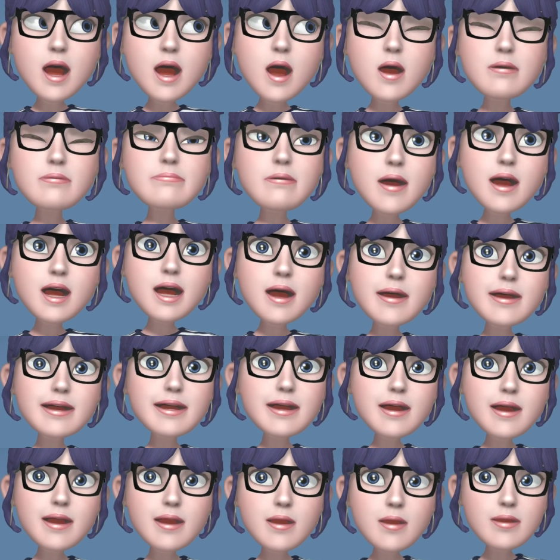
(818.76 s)
But
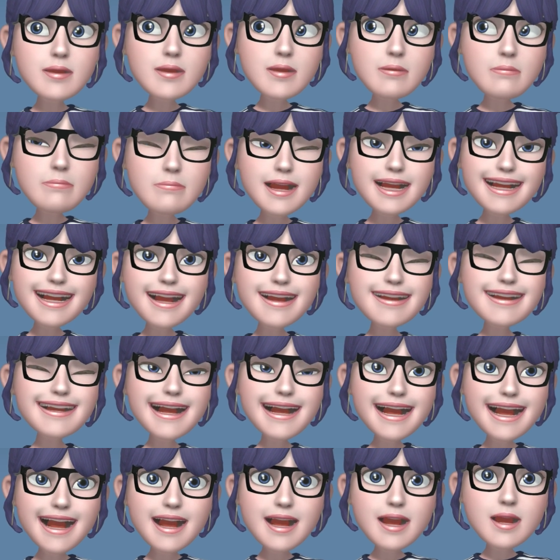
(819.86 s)
the risk of
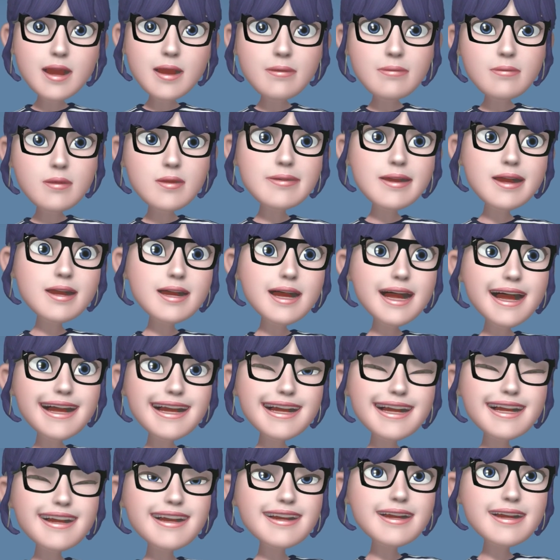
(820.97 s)
seizures will be
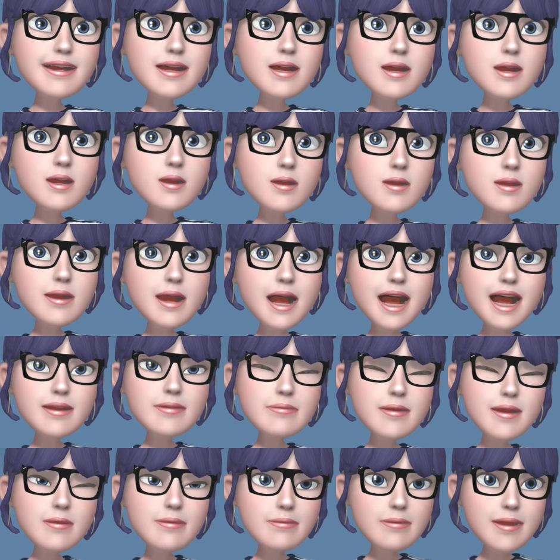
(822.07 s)
lessened, so that'll
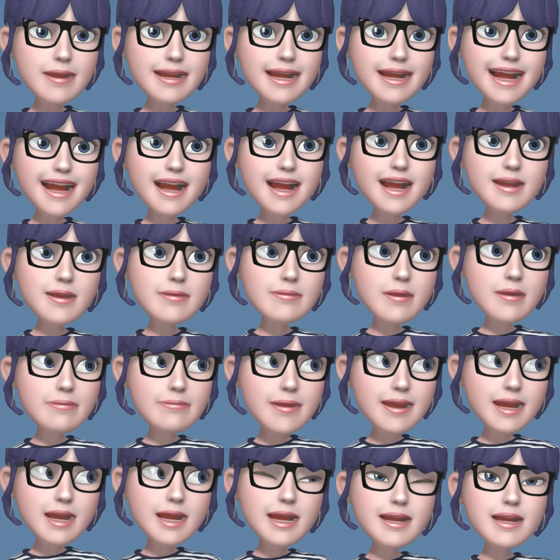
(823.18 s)
be one thing off of my
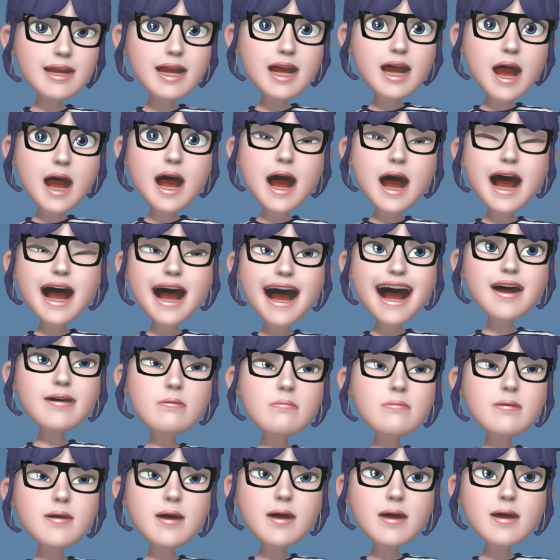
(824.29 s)
mind. And I will
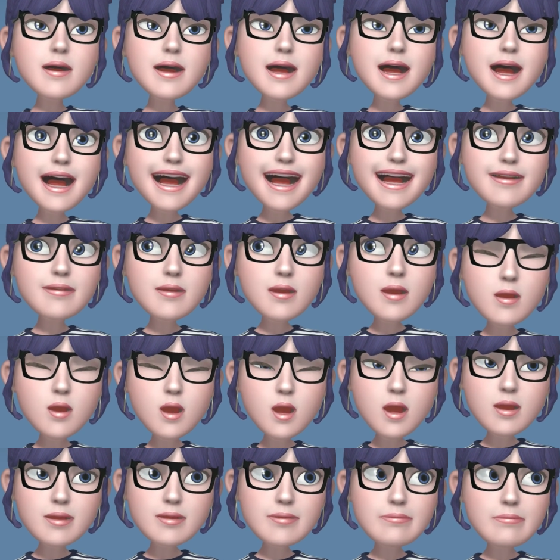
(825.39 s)
know that I have
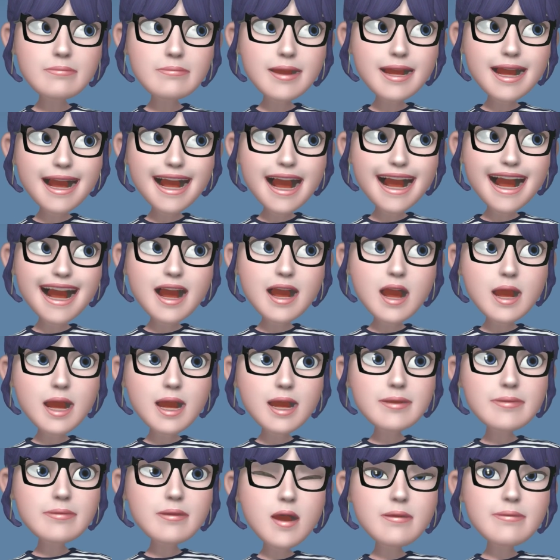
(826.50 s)
withdrawn from the medication in
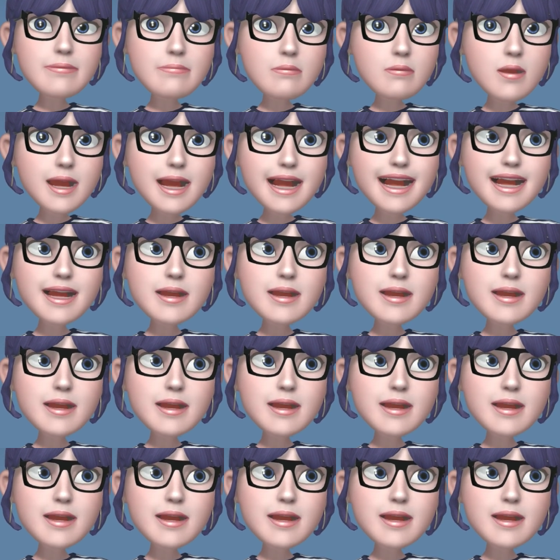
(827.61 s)
a proper way.